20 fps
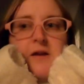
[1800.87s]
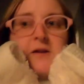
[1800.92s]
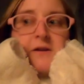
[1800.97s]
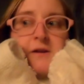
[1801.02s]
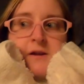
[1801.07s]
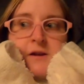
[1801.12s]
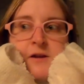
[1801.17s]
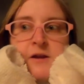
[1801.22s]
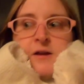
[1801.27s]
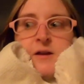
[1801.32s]

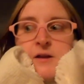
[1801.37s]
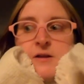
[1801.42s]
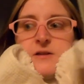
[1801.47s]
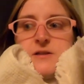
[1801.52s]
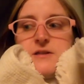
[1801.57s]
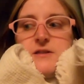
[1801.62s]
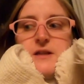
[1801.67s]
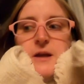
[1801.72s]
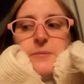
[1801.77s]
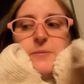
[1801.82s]
then
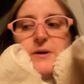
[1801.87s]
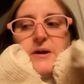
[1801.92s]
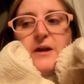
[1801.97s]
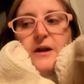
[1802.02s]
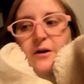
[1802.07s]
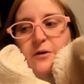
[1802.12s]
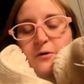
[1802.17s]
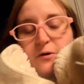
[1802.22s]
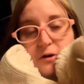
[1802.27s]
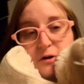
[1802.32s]

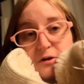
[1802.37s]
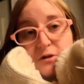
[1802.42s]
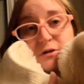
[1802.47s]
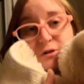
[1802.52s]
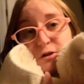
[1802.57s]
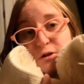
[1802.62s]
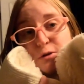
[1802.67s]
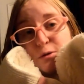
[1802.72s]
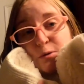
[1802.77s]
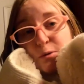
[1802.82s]
stepping out
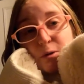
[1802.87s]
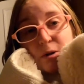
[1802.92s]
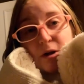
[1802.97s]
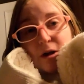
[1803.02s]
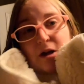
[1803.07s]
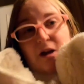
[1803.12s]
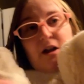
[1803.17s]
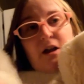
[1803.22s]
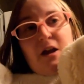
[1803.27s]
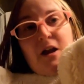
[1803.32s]
onto
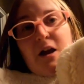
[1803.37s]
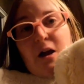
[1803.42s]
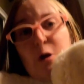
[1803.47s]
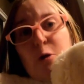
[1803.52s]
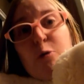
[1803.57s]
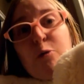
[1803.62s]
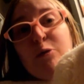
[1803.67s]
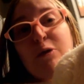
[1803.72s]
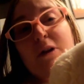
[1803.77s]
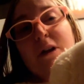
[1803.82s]

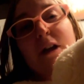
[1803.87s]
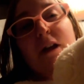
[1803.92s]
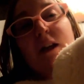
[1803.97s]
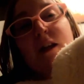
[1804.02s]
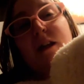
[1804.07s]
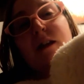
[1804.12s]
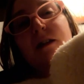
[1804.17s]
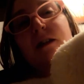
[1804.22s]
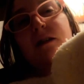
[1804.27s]
a really